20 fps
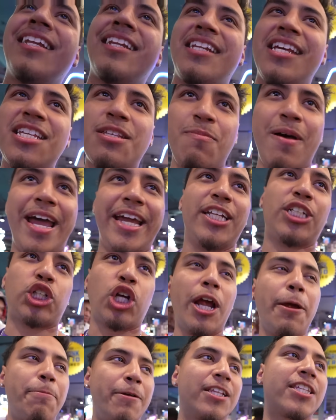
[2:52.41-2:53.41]
This man
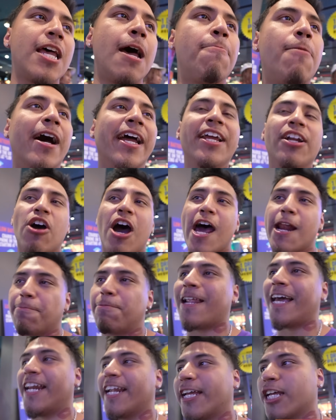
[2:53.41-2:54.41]
tripping, talking about he know how to play the